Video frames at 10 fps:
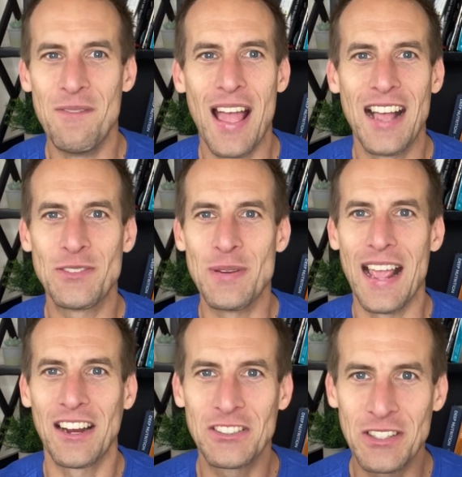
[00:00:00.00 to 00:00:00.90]
as we
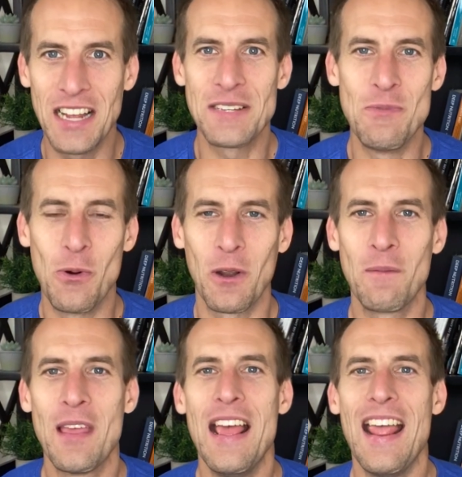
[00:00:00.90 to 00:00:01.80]
exercise more.
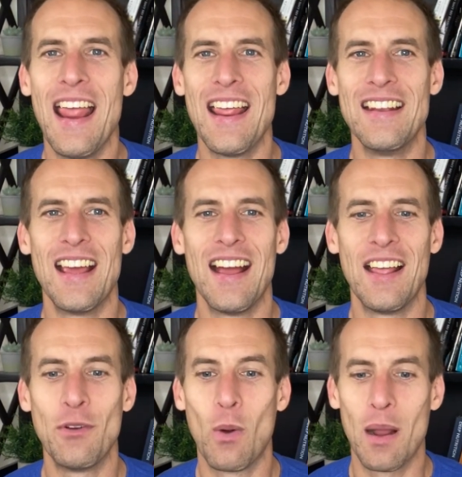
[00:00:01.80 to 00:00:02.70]
And
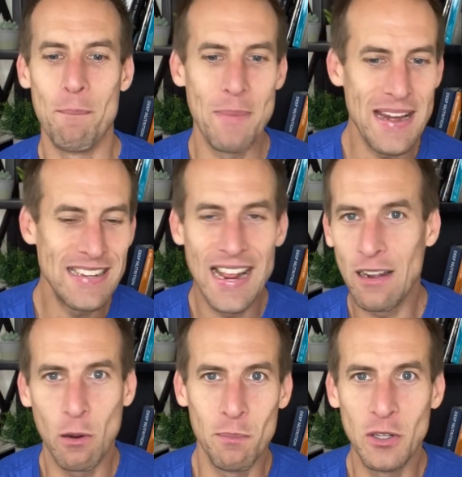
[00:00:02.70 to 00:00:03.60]
if we want to maintain
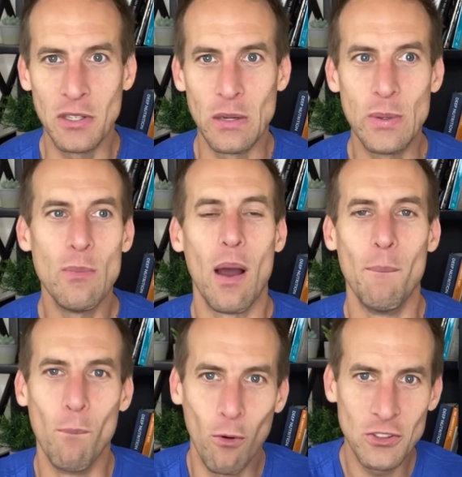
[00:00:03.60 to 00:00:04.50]
our mobility, we want
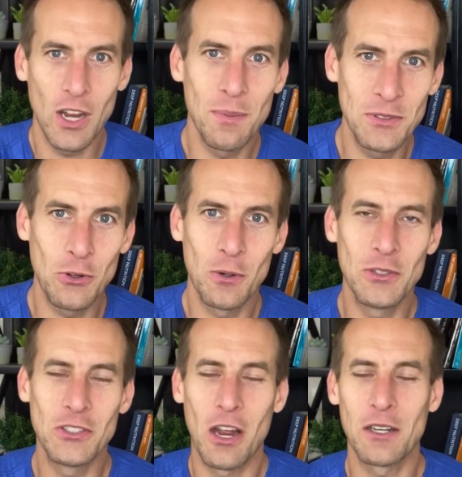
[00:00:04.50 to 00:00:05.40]
more shock
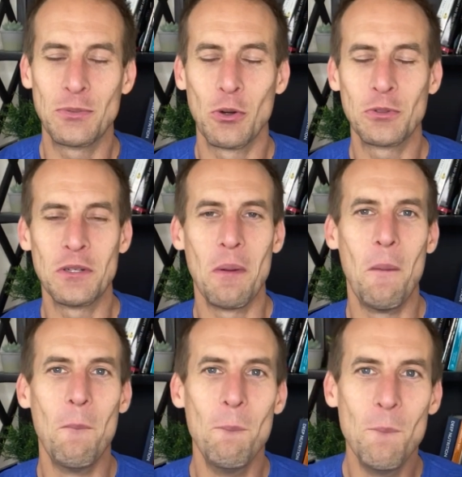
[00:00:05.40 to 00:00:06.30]
absorption,
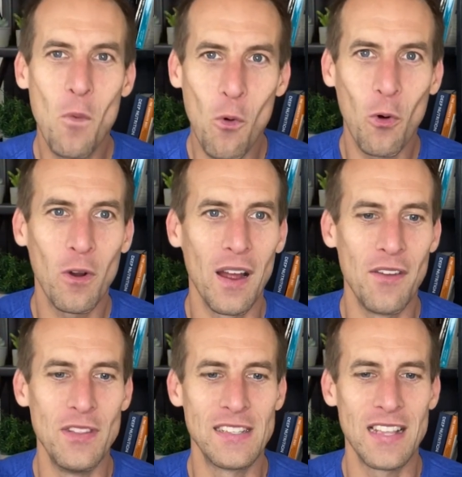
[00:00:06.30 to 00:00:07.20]
more
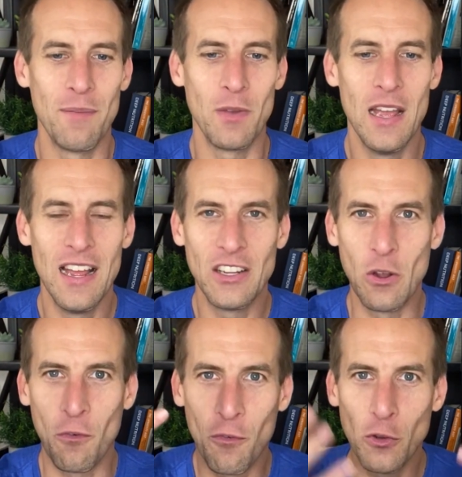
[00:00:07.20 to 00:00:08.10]
of this
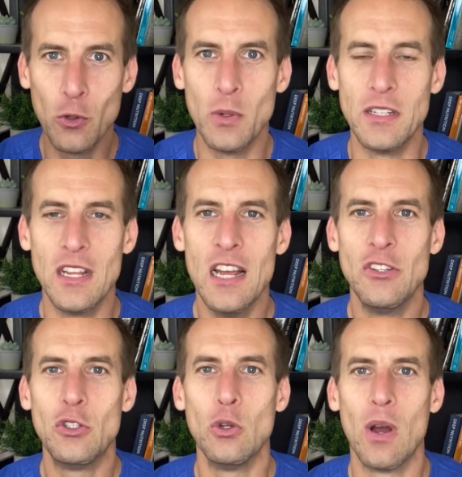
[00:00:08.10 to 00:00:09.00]
fluid
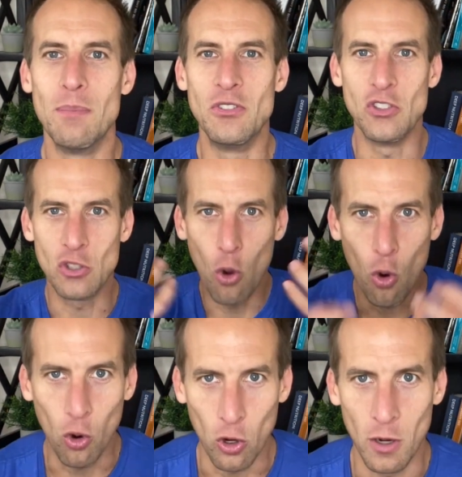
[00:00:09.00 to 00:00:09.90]
to
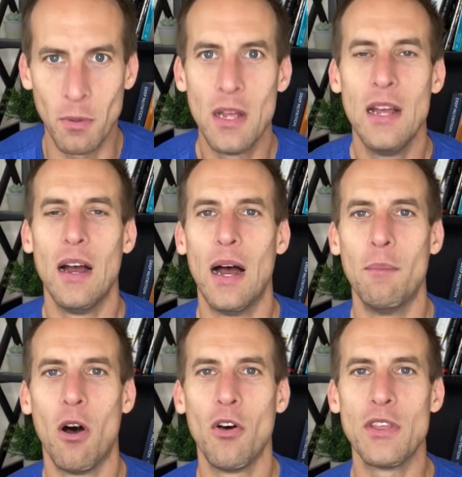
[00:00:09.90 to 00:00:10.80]
absorb
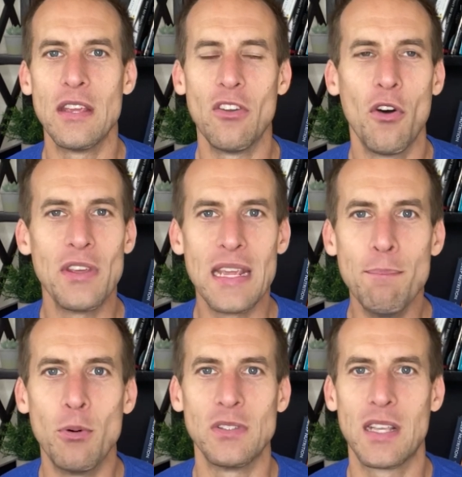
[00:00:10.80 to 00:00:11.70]
all the
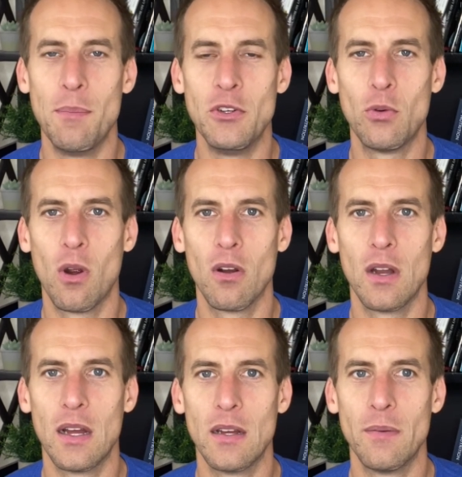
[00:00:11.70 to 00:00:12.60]
inputs come into
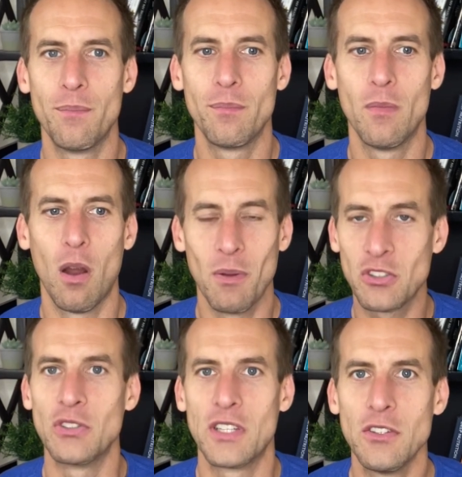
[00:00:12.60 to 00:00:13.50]
our
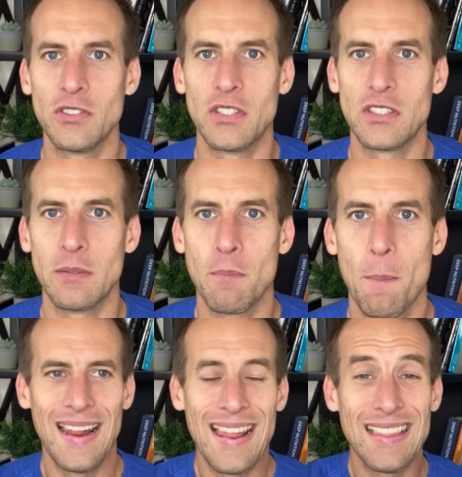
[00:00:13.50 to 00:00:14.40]
musculoskeletal system.
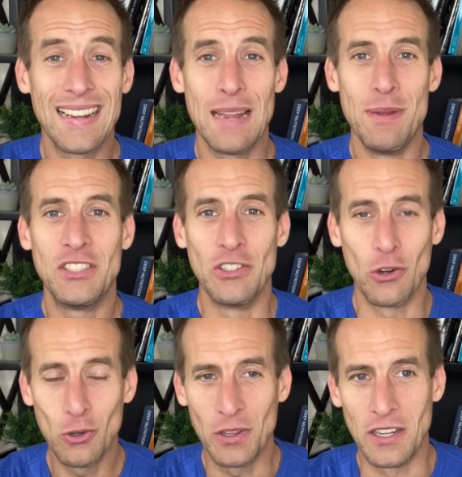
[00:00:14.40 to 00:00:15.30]
And like I mentioned
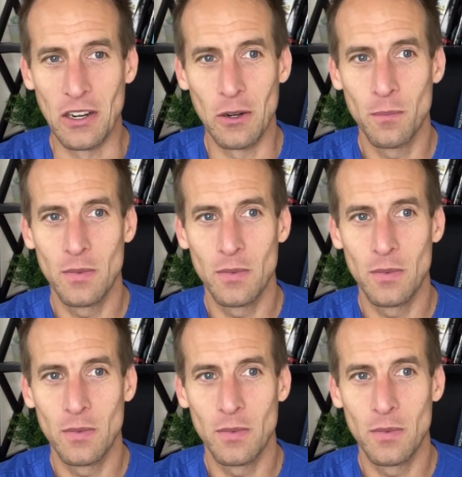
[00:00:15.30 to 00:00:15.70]
earlier,